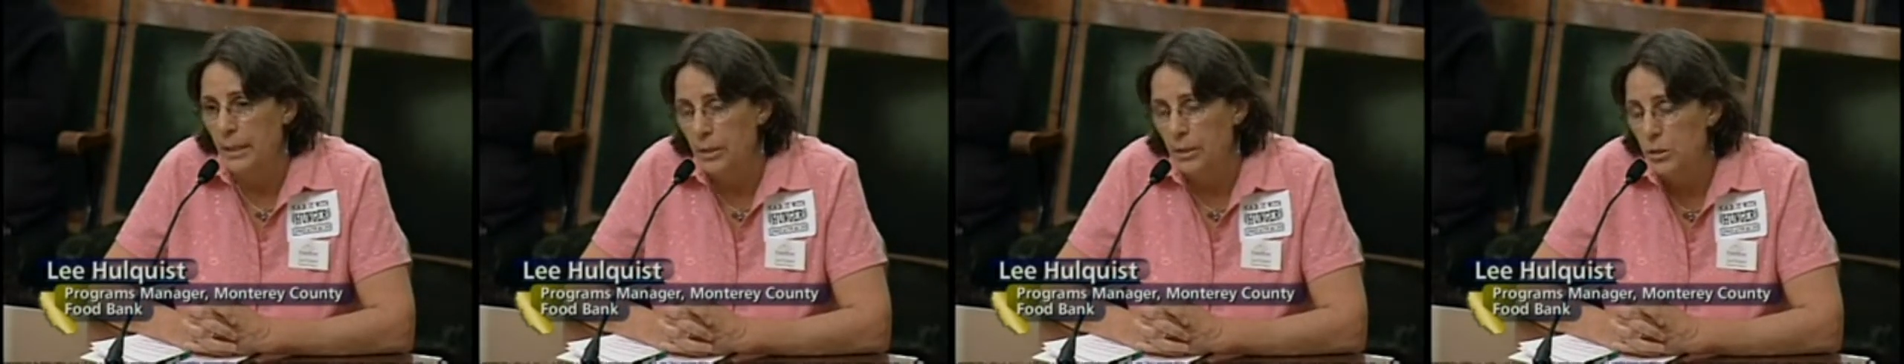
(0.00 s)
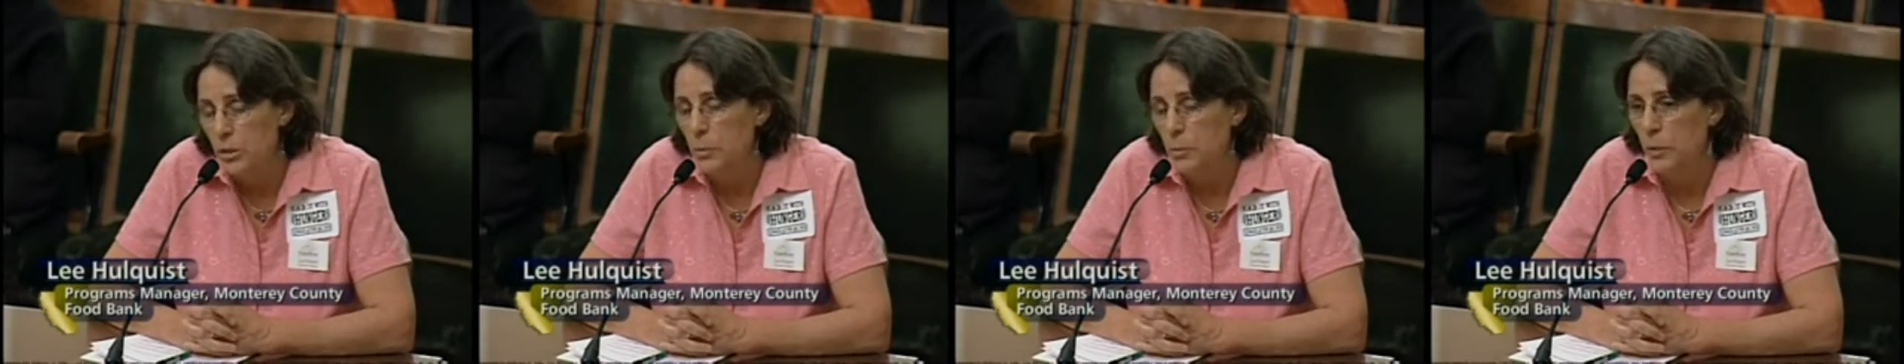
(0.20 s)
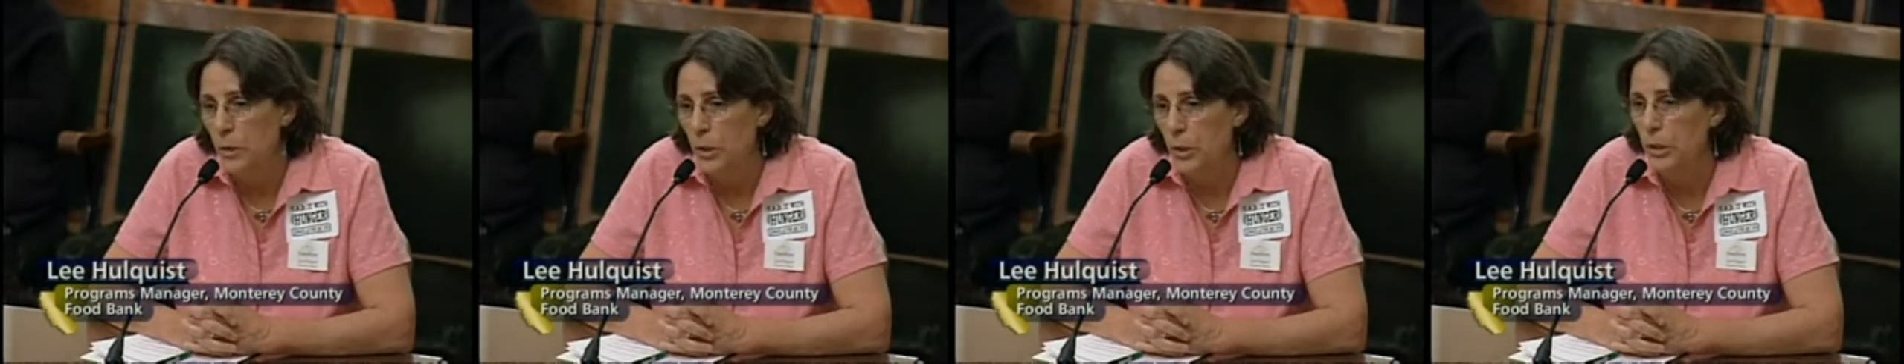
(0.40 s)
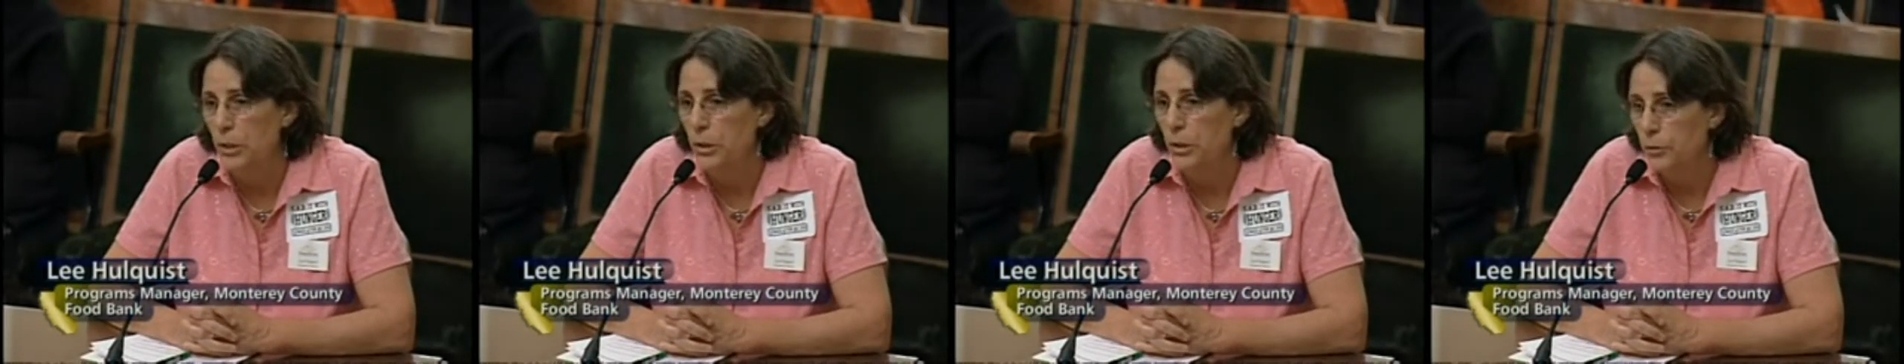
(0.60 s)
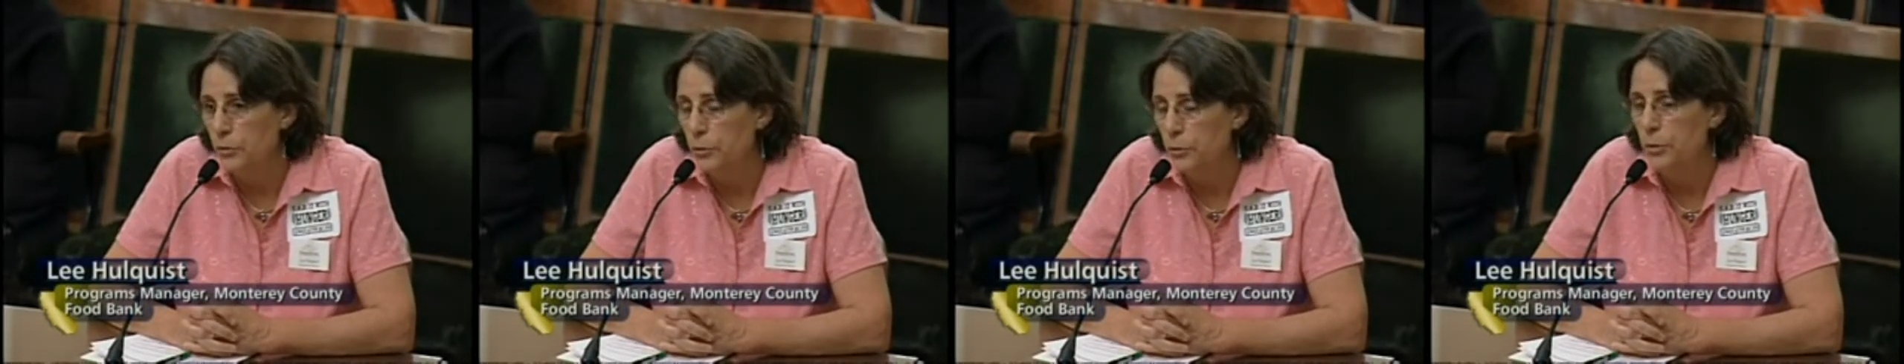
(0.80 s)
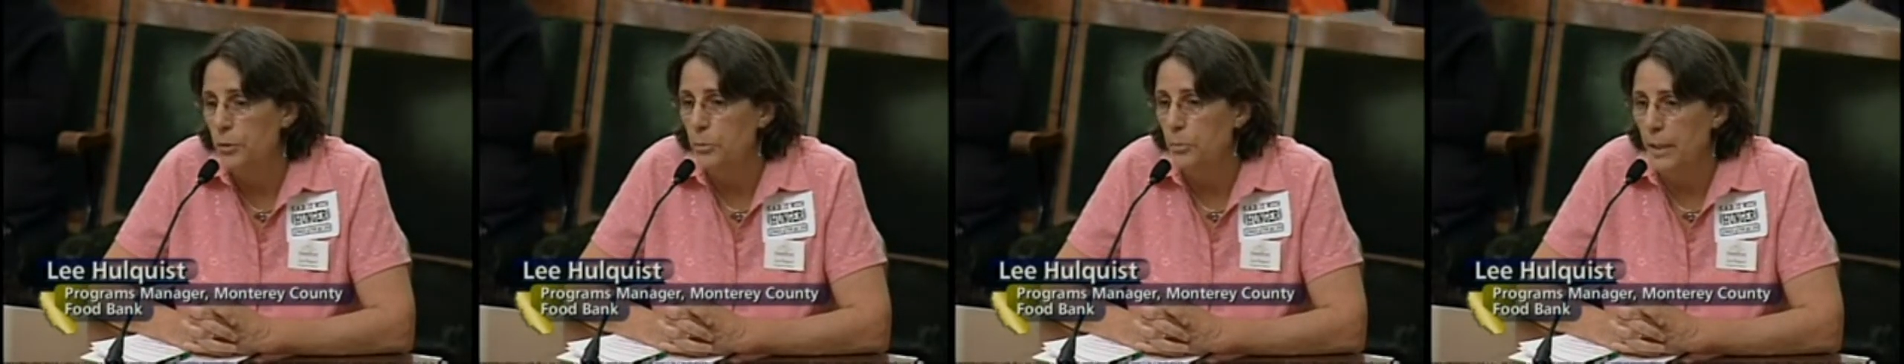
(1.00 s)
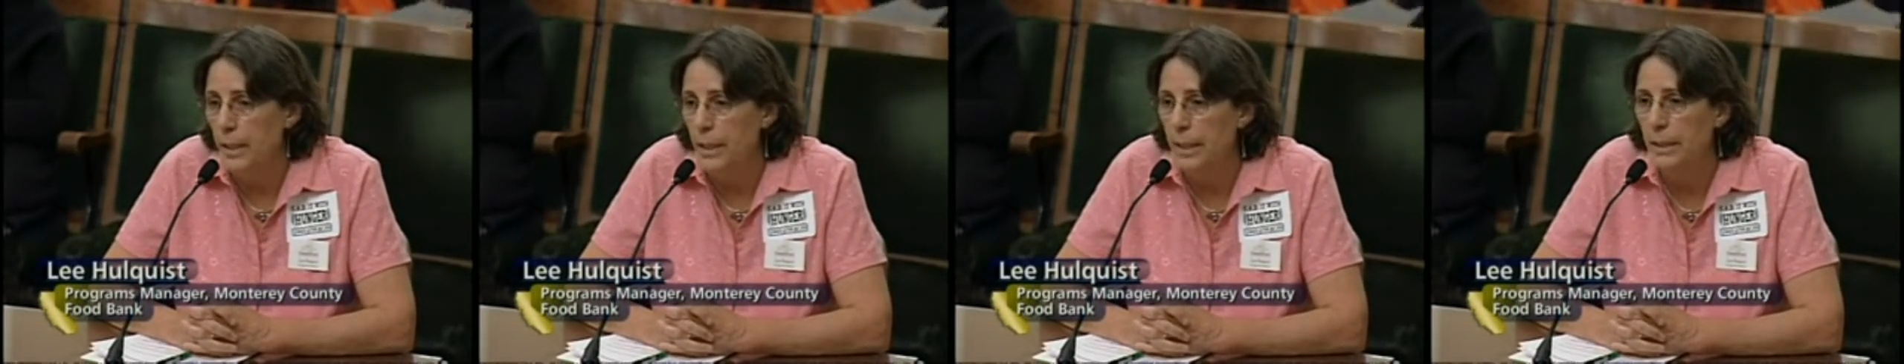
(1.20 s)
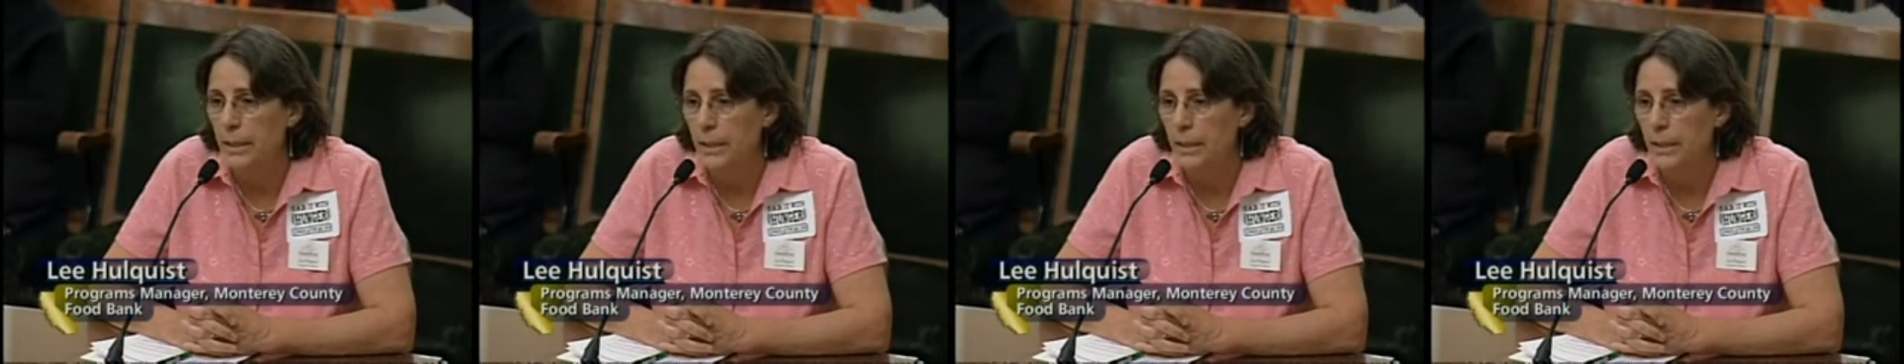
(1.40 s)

a smaller food bank